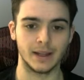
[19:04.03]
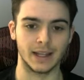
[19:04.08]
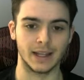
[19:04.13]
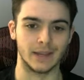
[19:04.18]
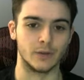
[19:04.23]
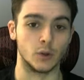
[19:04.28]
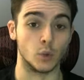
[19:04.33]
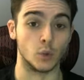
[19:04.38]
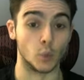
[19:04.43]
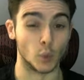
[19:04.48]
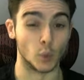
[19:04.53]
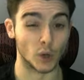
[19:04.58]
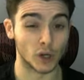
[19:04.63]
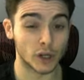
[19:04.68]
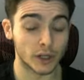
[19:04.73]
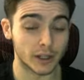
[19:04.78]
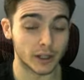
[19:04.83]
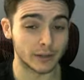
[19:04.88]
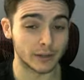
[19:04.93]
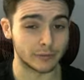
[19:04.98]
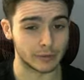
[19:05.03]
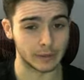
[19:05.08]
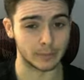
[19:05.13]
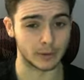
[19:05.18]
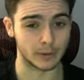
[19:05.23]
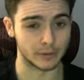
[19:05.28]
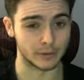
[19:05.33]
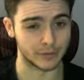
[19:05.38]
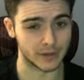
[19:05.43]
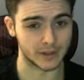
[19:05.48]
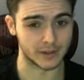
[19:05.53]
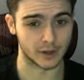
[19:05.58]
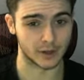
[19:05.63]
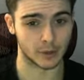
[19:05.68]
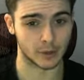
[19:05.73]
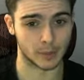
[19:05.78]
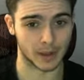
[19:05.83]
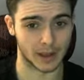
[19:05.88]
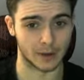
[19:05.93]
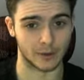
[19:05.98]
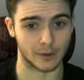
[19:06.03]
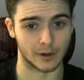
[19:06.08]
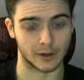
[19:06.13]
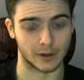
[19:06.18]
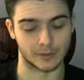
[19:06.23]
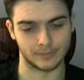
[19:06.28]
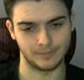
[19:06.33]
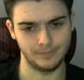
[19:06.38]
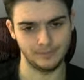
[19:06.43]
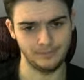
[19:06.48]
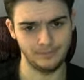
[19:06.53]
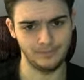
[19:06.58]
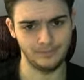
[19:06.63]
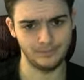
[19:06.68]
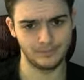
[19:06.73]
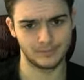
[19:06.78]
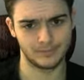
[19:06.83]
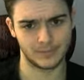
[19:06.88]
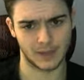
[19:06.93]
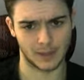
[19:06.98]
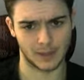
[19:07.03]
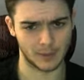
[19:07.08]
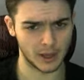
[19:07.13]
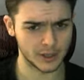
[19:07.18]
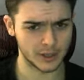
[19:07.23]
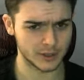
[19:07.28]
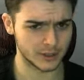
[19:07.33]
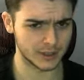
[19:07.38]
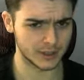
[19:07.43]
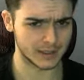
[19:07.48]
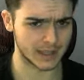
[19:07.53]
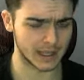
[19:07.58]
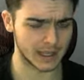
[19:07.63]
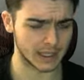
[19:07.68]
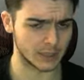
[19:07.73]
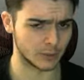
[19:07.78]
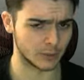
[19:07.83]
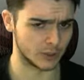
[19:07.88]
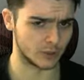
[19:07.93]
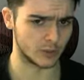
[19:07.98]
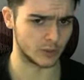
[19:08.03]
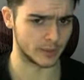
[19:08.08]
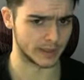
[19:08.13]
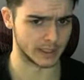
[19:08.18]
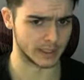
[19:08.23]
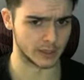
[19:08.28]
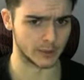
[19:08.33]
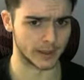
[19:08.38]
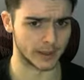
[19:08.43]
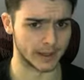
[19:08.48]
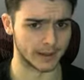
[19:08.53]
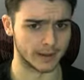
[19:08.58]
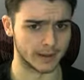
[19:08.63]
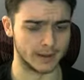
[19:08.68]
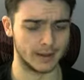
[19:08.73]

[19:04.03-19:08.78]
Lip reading: if you were going to flip your V-Star power, I'm not sure exactly what you would be doing.